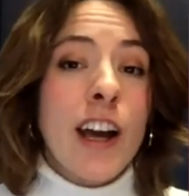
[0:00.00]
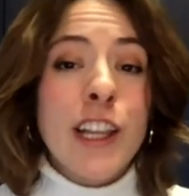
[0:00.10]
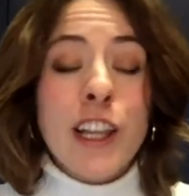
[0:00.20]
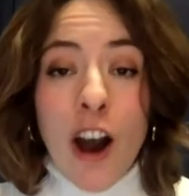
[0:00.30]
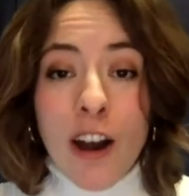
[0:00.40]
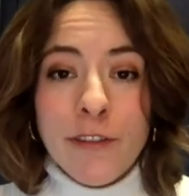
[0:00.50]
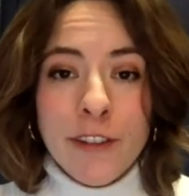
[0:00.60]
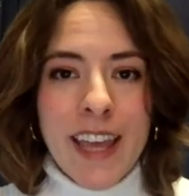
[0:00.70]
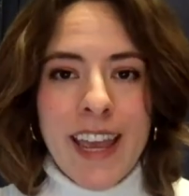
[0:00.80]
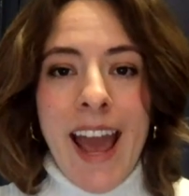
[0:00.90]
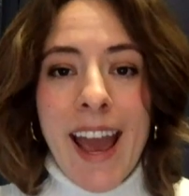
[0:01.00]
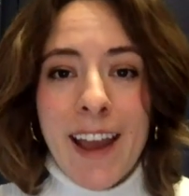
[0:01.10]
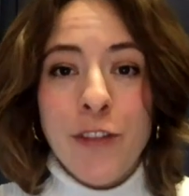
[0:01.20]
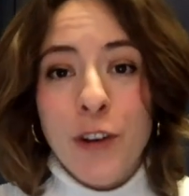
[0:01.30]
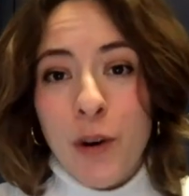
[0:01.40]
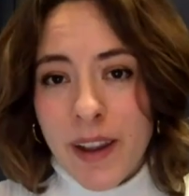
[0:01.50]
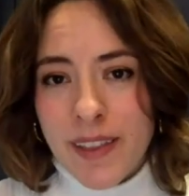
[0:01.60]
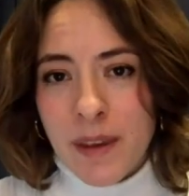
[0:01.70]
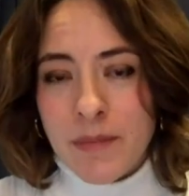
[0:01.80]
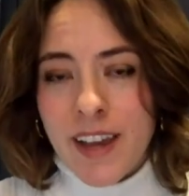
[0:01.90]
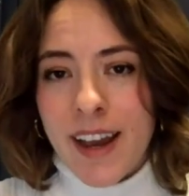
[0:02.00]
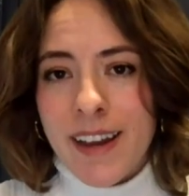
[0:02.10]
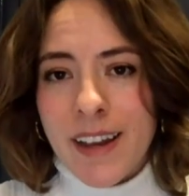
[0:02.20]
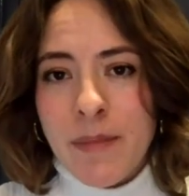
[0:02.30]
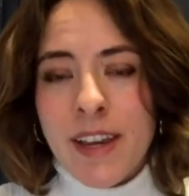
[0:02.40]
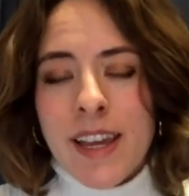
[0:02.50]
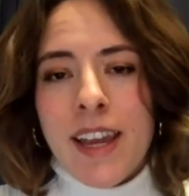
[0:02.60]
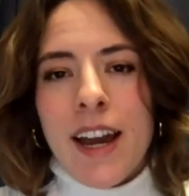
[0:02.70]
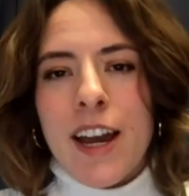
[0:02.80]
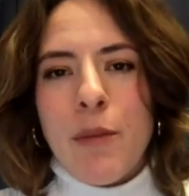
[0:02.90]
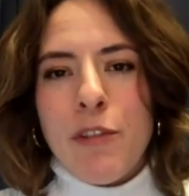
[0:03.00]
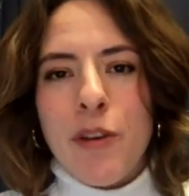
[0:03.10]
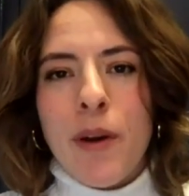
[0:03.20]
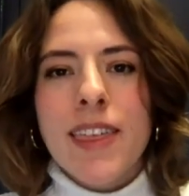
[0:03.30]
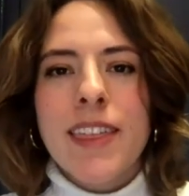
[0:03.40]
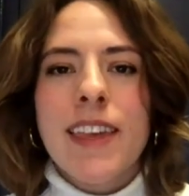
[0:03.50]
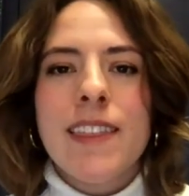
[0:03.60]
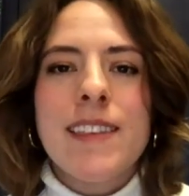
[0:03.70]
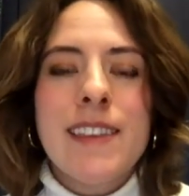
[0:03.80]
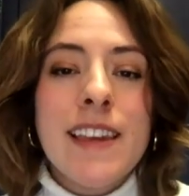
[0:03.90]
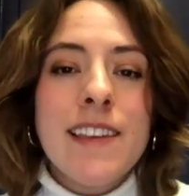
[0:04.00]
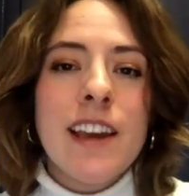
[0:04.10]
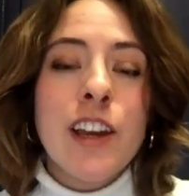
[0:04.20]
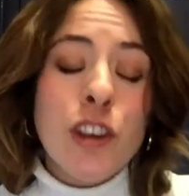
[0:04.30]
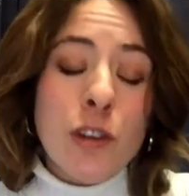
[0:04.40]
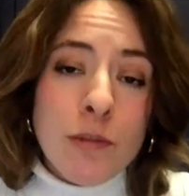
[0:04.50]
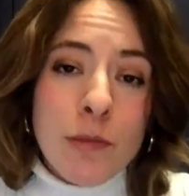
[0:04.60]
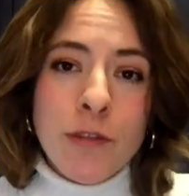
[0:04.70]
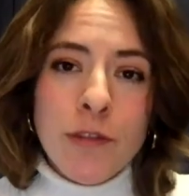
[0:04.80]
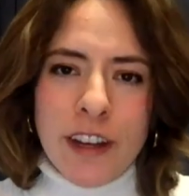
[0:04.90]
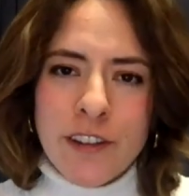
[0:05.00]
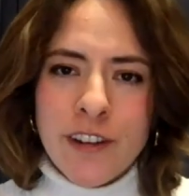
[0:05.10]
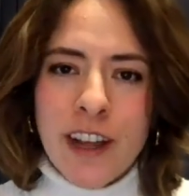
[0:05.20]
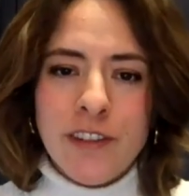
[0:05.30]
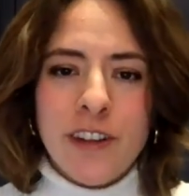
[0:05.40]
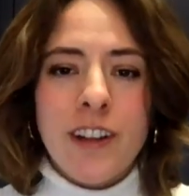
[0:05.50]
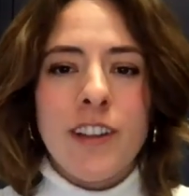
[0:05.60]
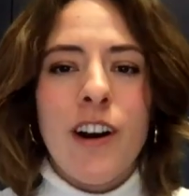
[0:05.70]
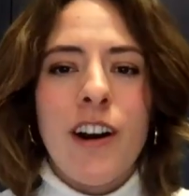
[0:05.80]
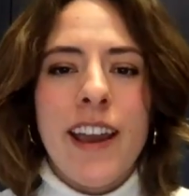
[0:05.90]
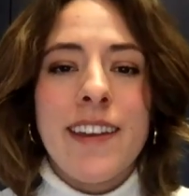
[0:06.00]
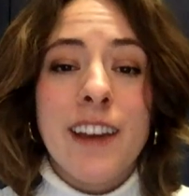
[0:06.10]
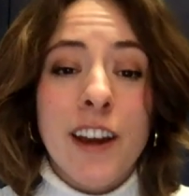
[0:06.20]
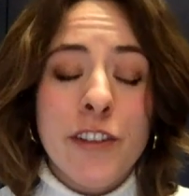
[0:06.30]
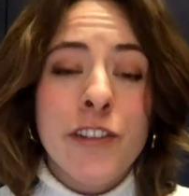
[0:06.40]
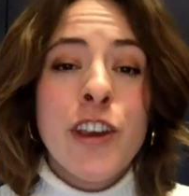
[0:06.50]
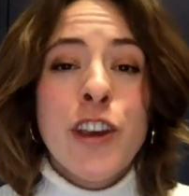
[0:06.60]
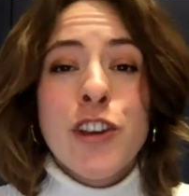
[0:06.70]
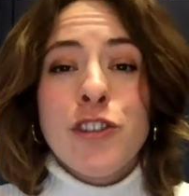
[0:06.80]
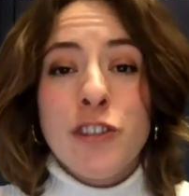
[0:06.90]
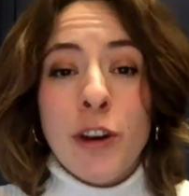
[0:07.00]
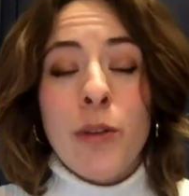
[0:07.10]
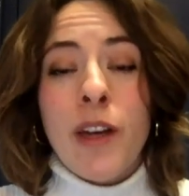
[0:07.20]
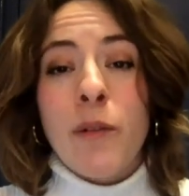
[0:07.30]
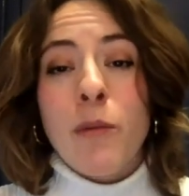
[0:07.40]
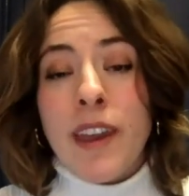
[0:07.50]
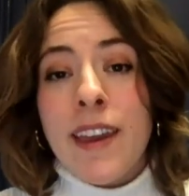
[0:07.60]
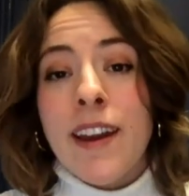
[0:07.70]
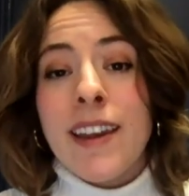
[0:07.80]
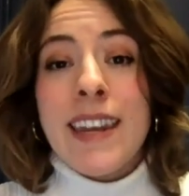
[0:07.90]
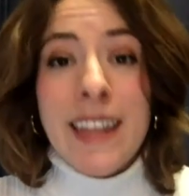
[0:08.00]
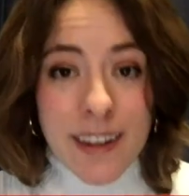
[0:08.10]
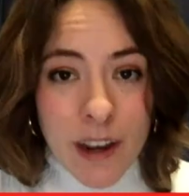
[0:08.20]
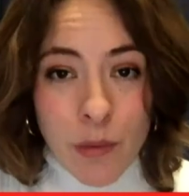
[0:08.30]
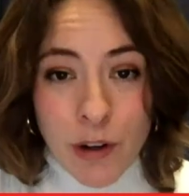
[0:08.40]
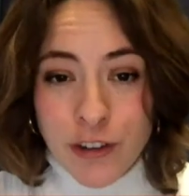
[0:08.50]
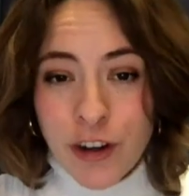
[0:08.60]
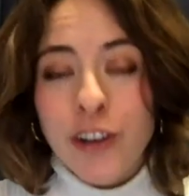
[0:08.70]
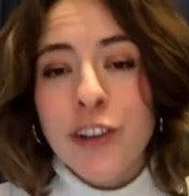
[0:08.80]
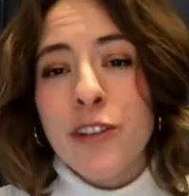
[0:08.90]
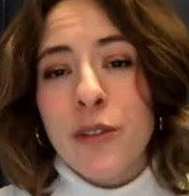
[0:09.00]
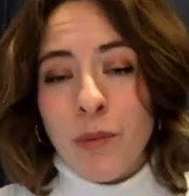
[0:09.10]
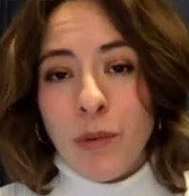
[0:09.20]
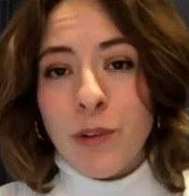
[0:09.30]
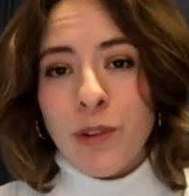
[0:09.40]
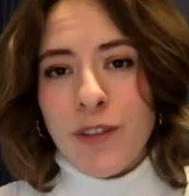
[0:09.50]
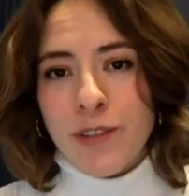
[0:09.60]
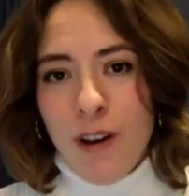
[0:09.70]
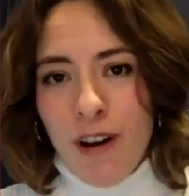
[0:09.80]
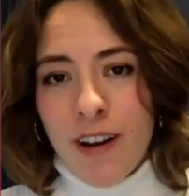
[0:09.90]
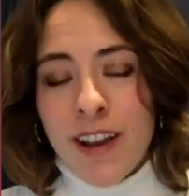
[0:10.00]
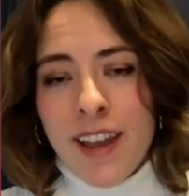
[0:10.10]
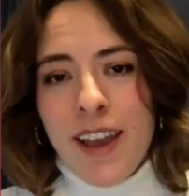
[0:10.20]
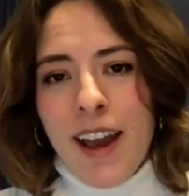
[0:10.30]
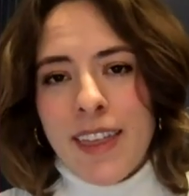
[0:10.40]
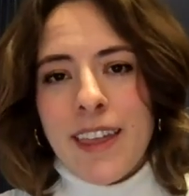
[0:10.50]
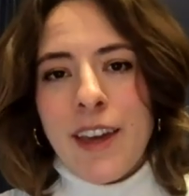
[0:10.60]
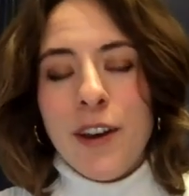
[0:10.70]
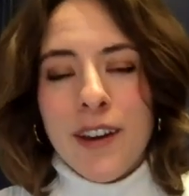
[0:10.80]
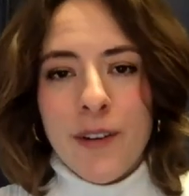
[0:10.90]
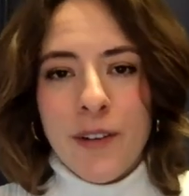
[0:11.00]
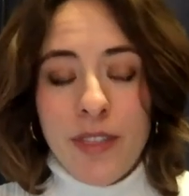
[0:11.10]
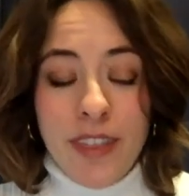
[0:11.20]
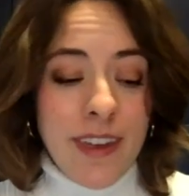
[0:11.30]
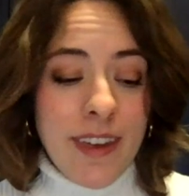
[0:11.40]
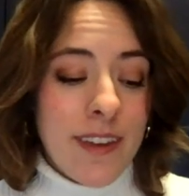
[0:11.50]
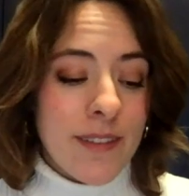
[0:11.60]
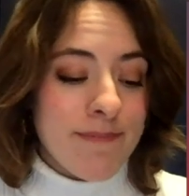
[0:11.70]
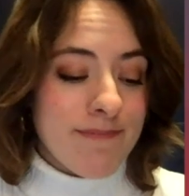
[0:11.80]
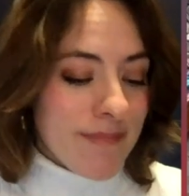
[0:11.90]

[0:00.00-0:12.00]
unlawfully and has for quite some time. So I think this is a huge move for international law and does show that we need a return to the rule of law. I think the